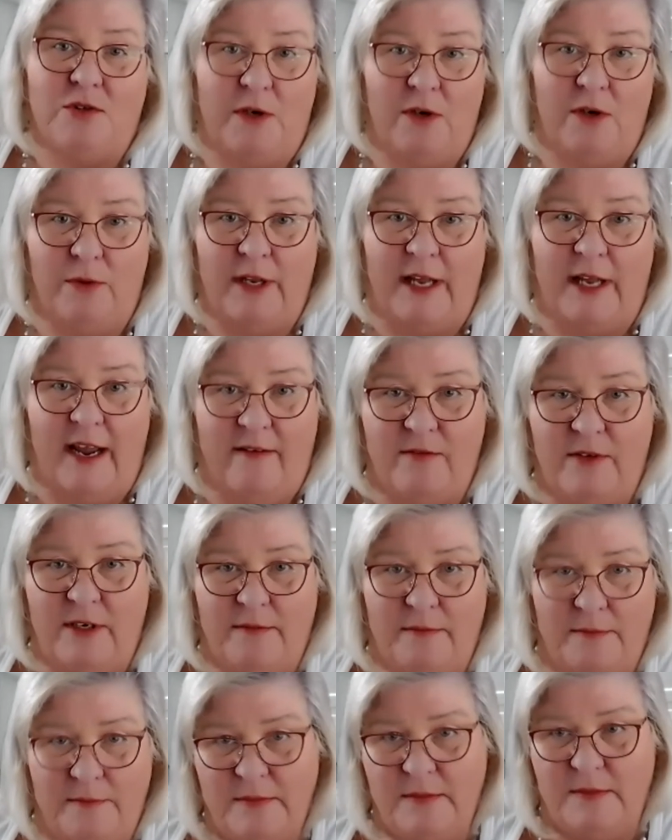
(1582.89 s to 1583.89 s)
We don't really have
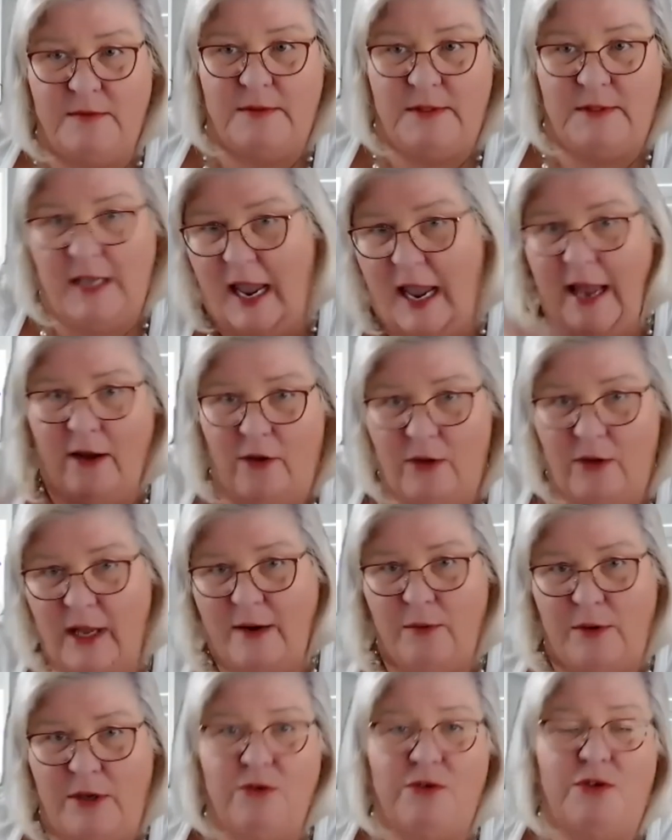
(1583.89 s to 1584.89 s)
to dial
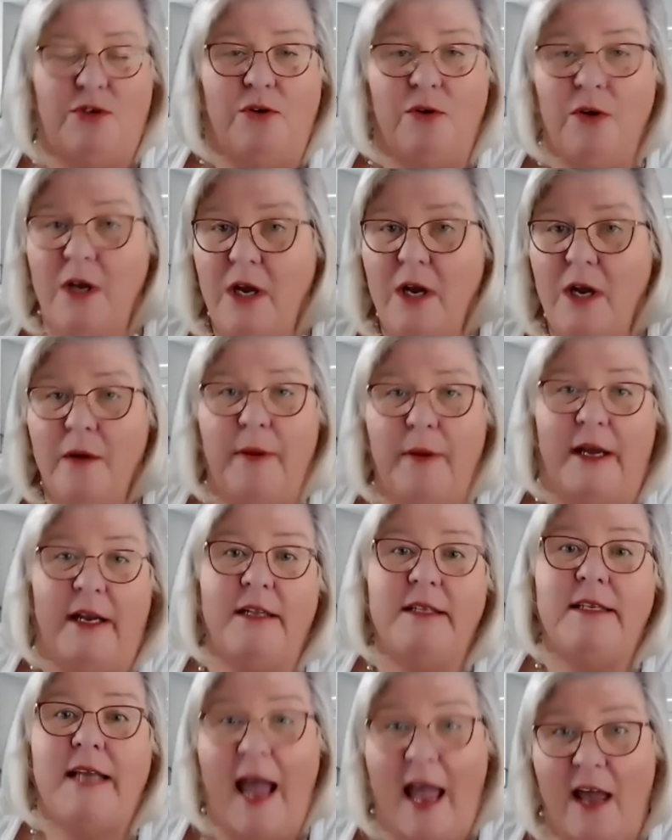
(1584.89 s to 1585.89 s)
like we used to,
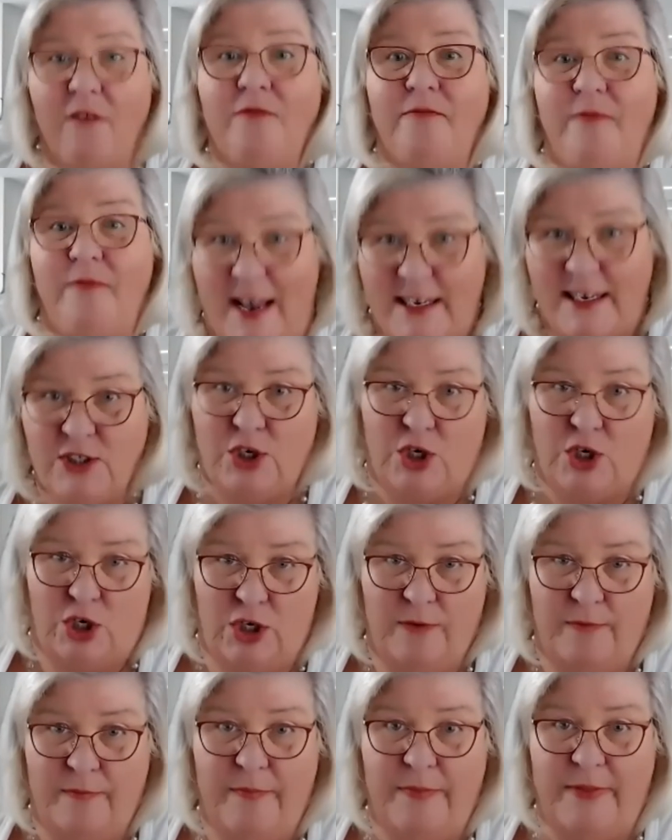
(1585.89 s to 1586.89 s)
but dial faster
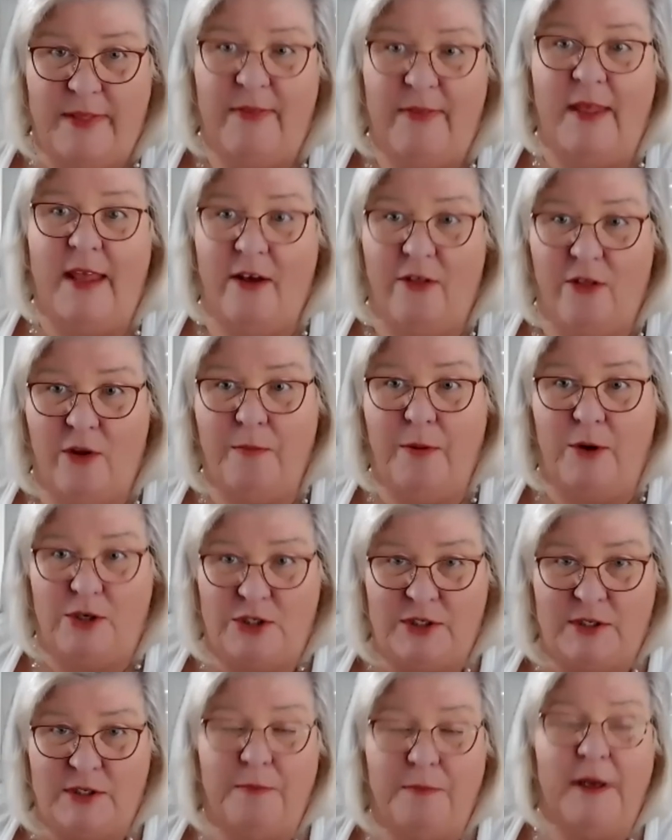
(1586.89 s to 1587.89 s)
than the other
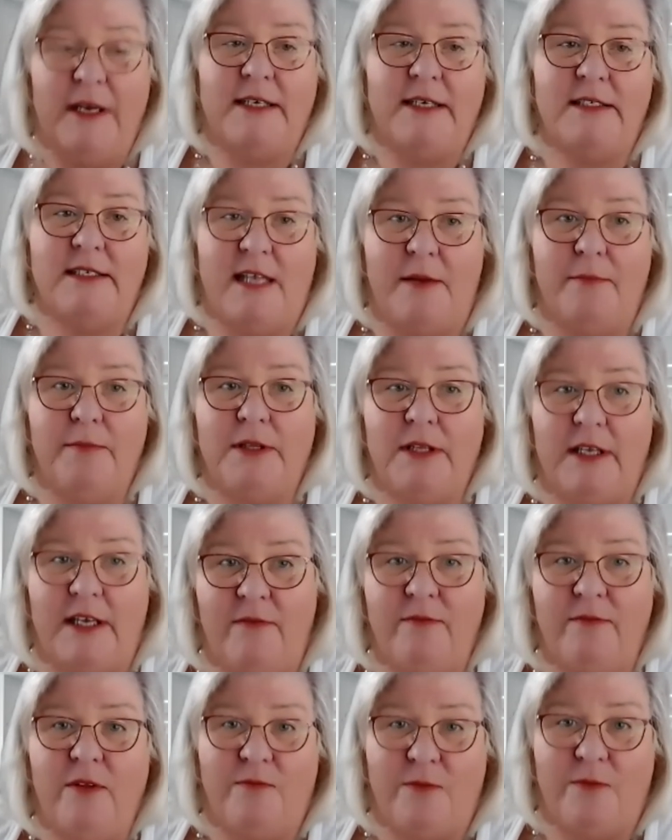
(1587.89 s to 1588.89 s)
person because they
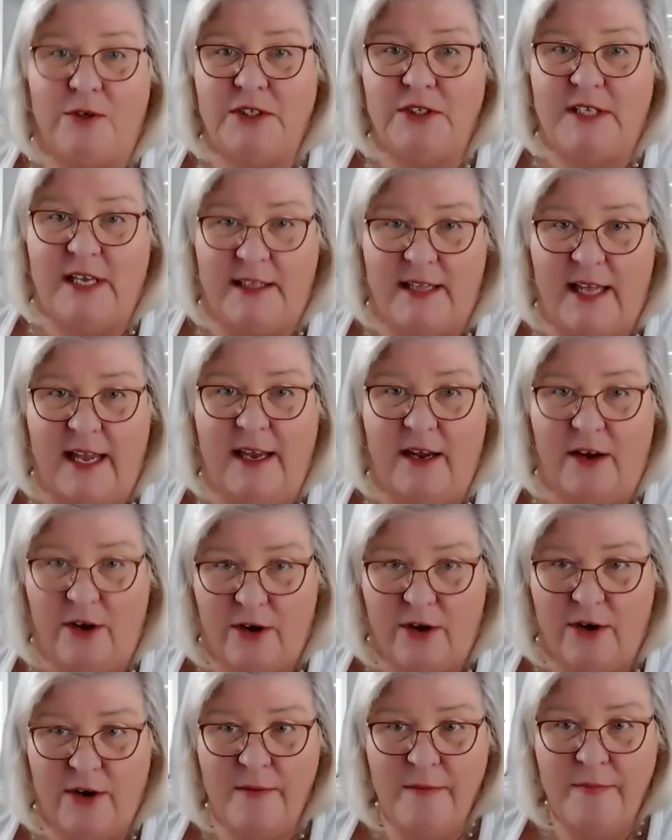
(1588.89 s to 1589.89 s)
believe the first thing they
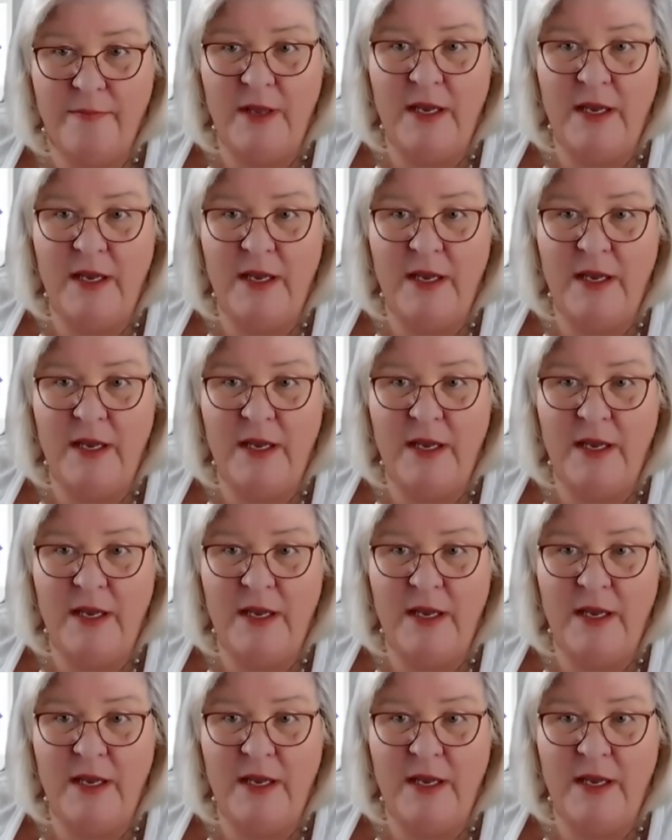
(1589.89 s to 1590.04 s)
hear.